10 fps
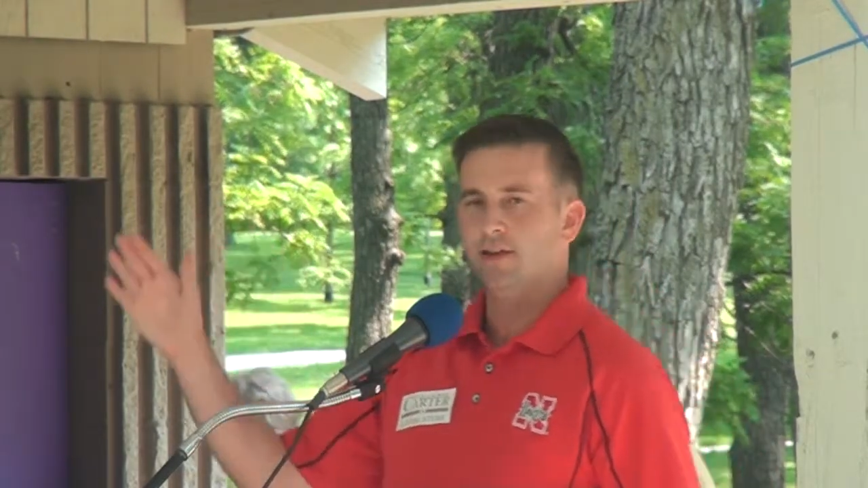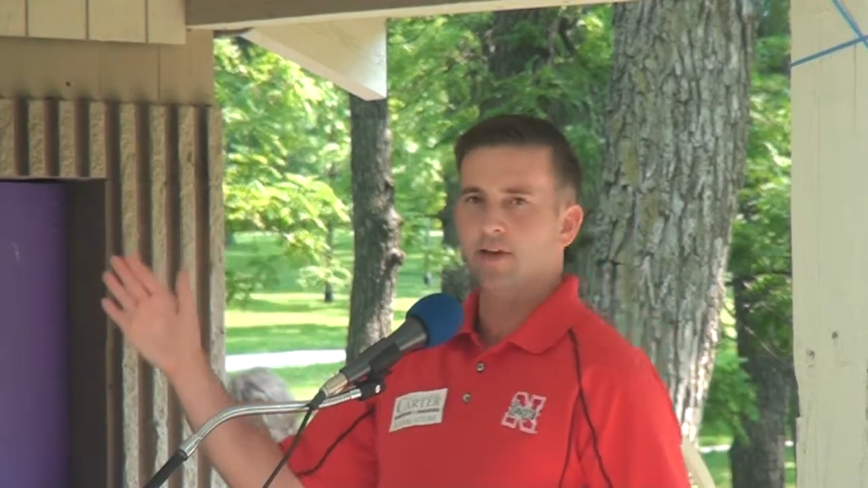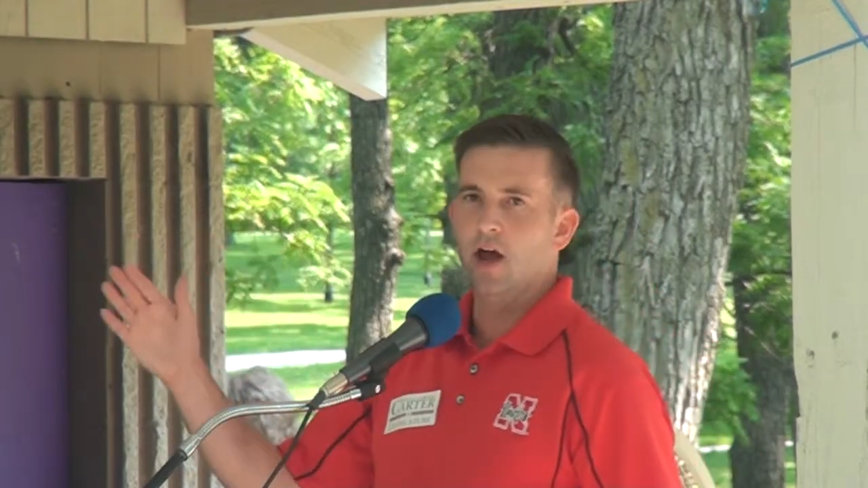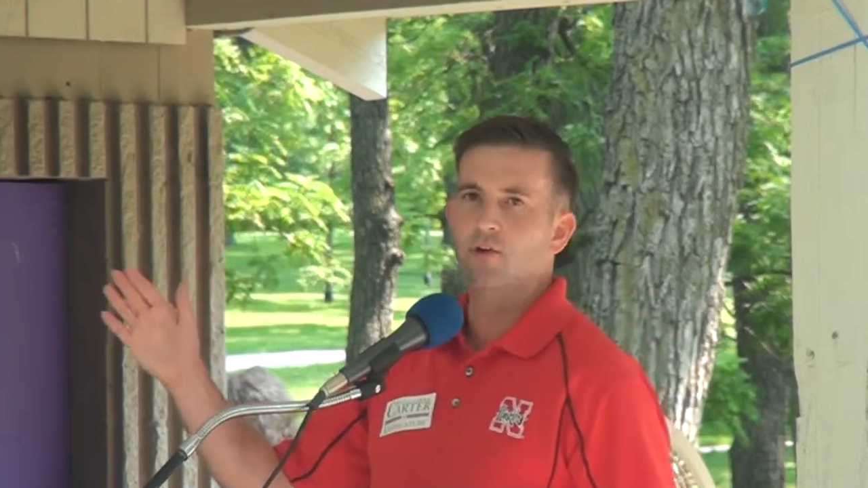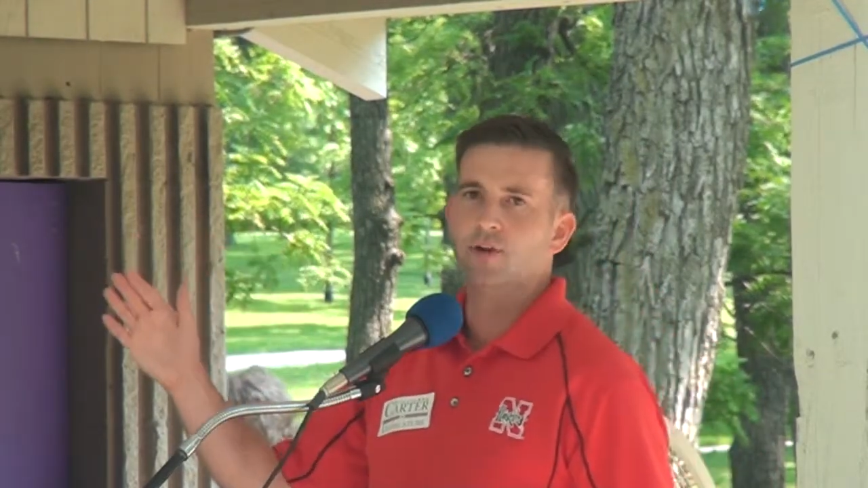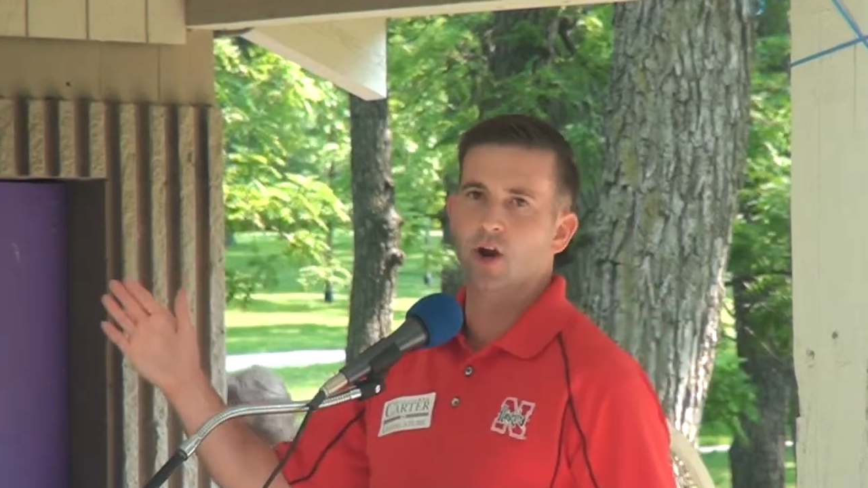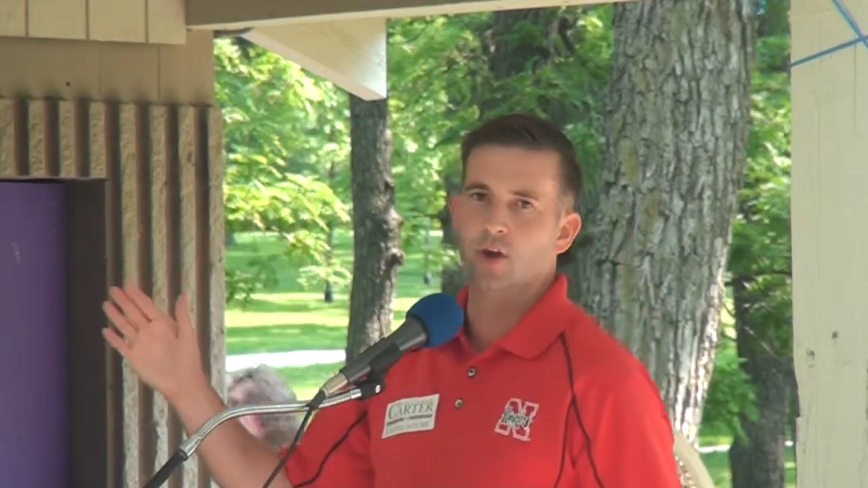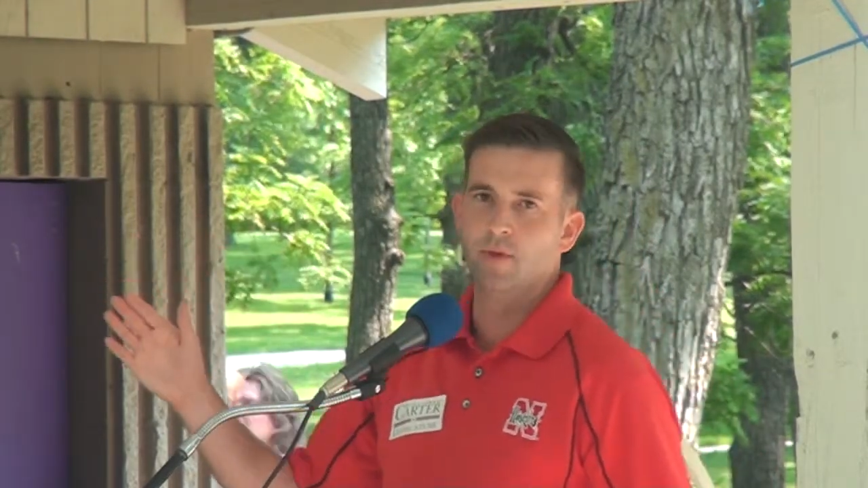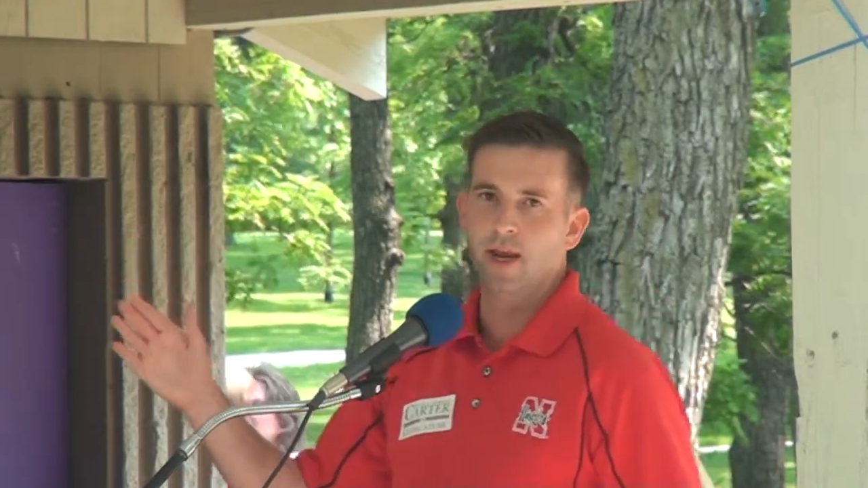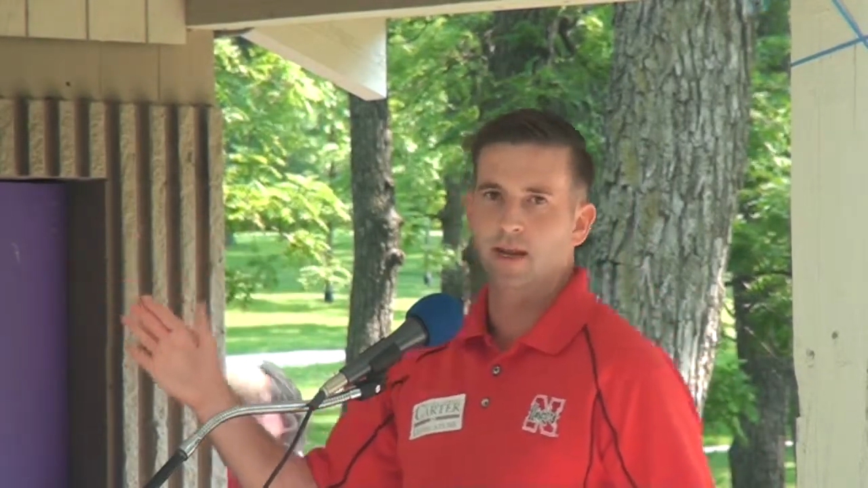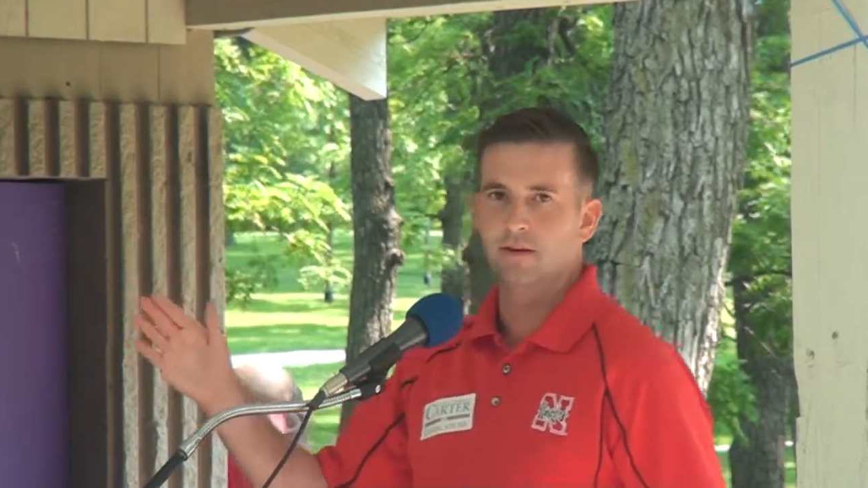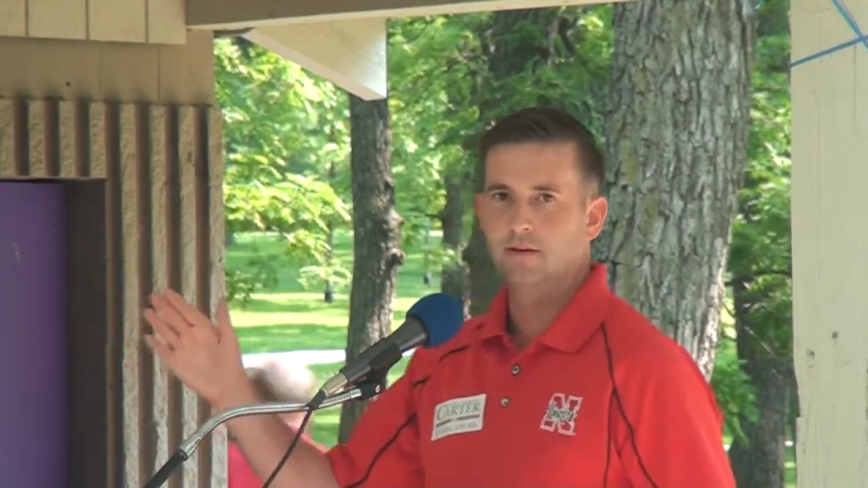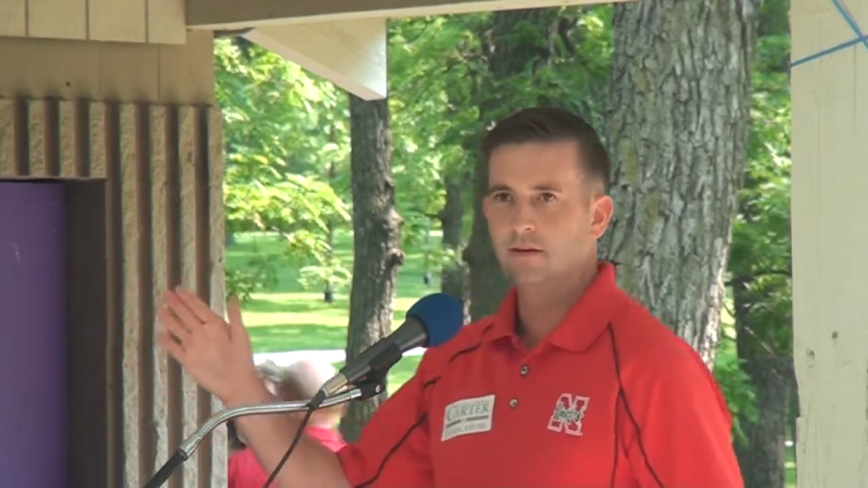get to healthcare in a minute.